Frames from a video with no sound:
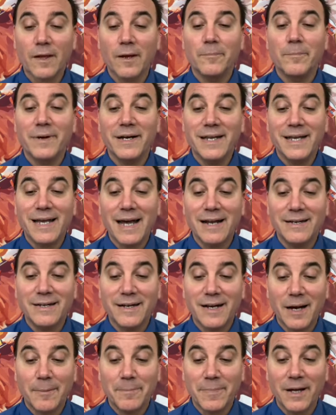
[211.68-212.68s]
but he
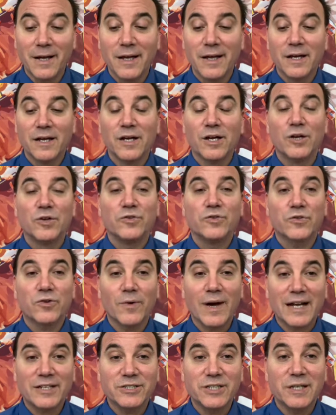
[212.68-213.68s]
ended up
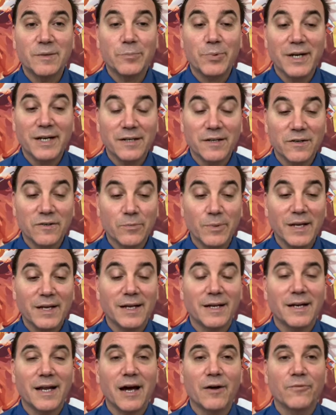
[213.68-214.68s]
scratching Preakness Week
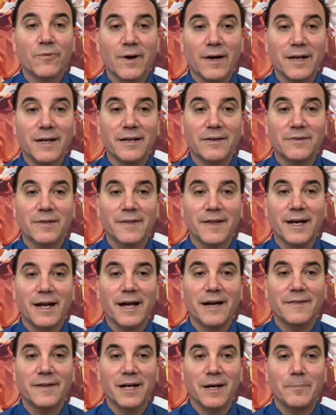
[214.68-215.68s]
and not running. So then
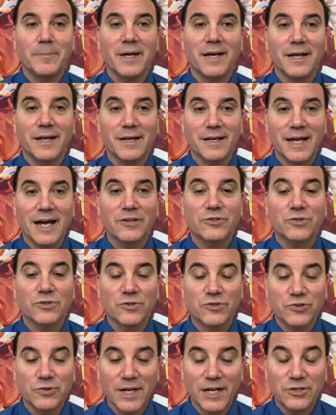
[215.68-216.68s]
I ended up picking
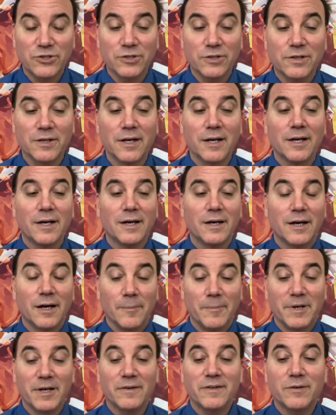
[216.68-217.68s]
National Treasure
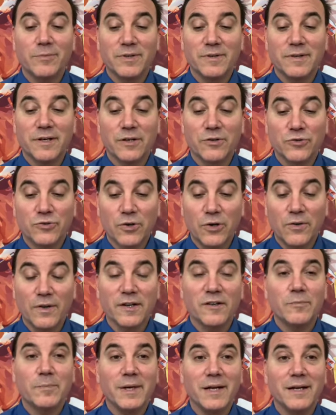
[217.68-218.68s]
because he was the
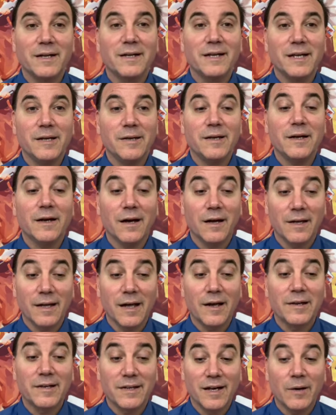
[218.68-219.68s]
controlling speed, and he
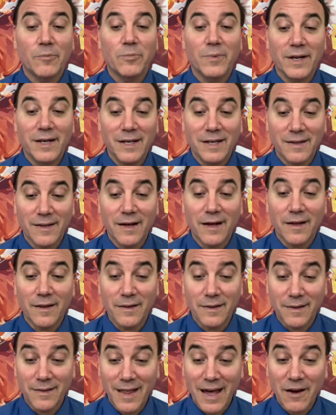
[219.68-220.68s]
ended up winning
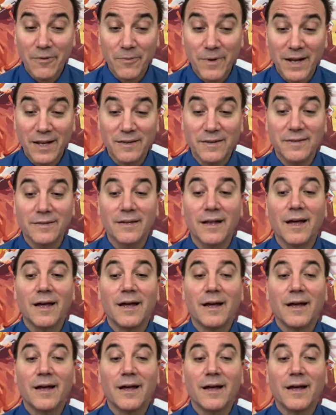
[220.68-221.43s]
that race.